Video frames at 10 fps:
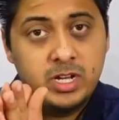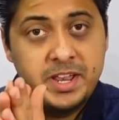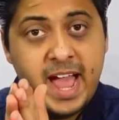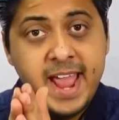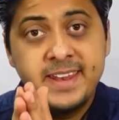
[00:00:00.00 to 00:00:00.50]

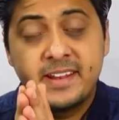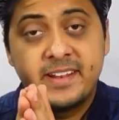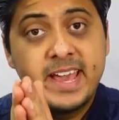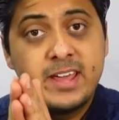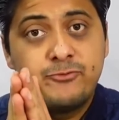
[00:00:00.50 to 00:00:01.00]

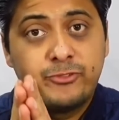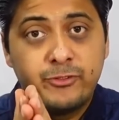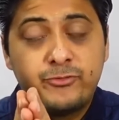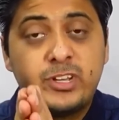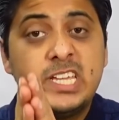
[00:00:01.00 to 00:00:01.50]

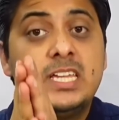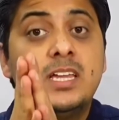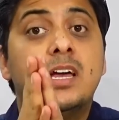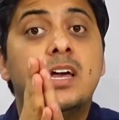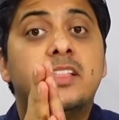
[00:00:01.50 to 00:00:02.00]

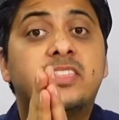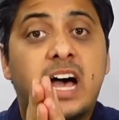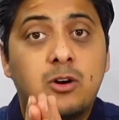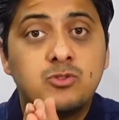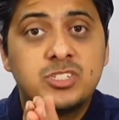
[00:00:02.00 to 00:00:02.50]

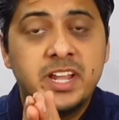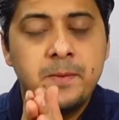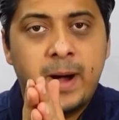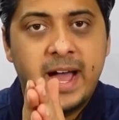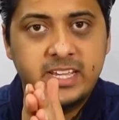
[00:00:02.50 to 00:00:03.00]

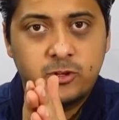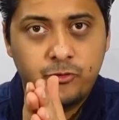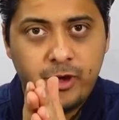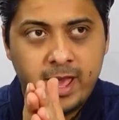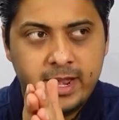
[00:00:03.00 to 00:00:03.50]
950,000
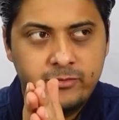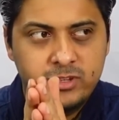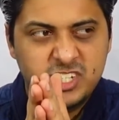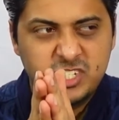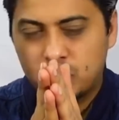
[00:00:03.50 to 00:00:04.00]
microfarad,
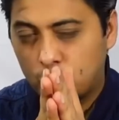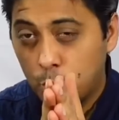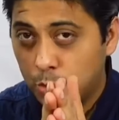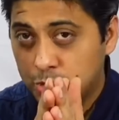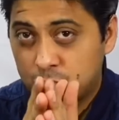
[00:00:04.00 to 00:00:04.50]
which is
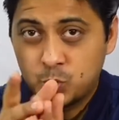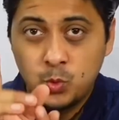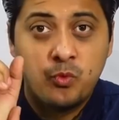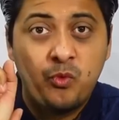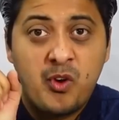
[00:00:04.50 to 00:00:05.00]
close to
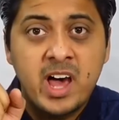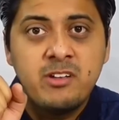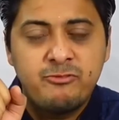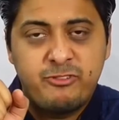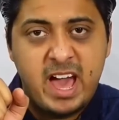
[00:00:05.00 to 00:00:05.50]

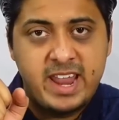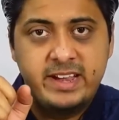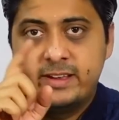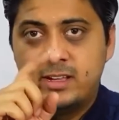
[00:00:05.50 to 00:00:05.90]
1 farad.